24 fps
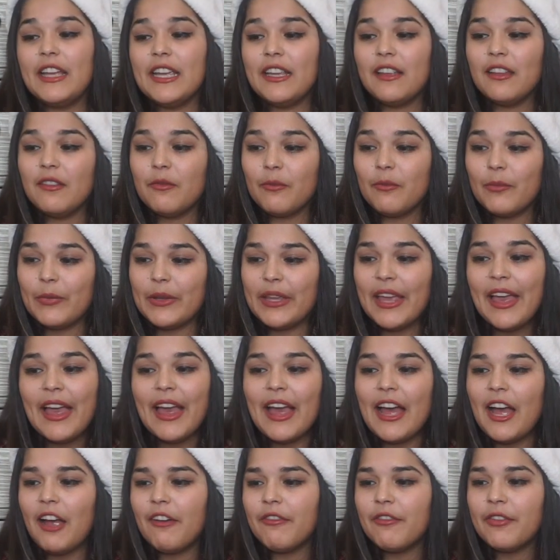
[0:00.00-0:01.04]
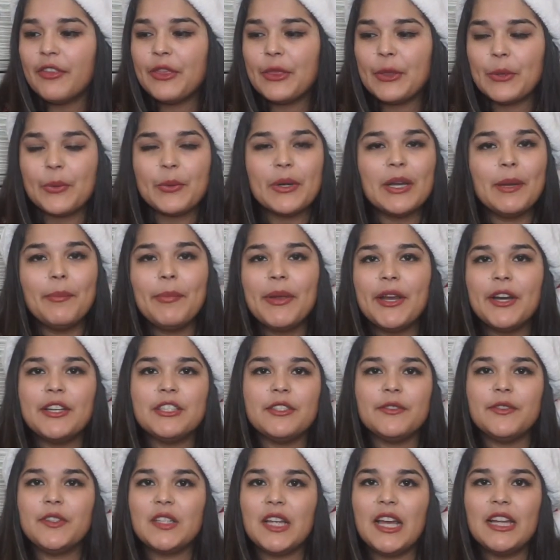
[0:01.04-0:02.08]
Like, we have 3
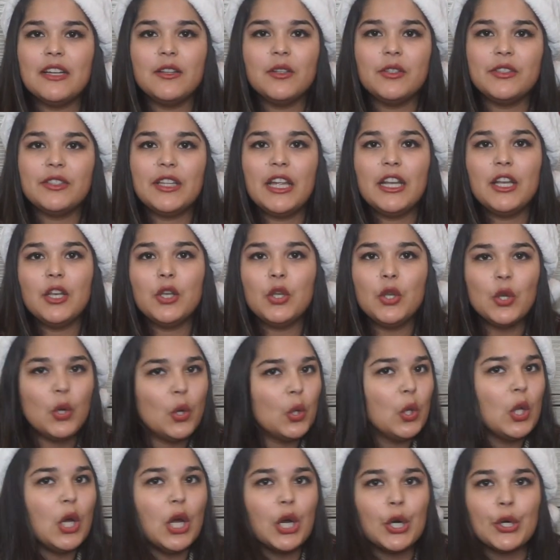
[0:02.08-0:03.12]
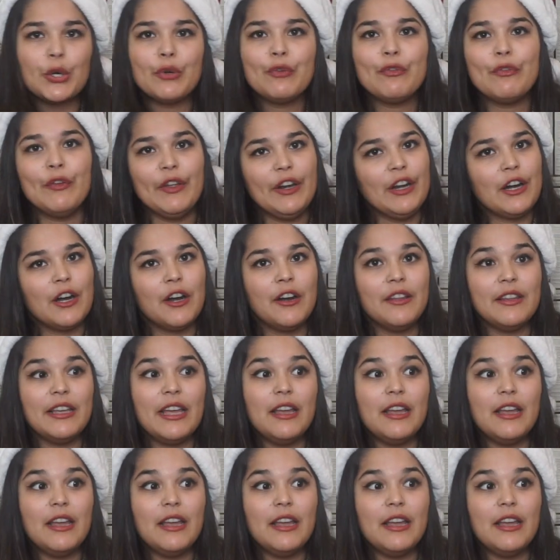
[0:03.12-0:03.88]
pairs of sandals that no longer fit her,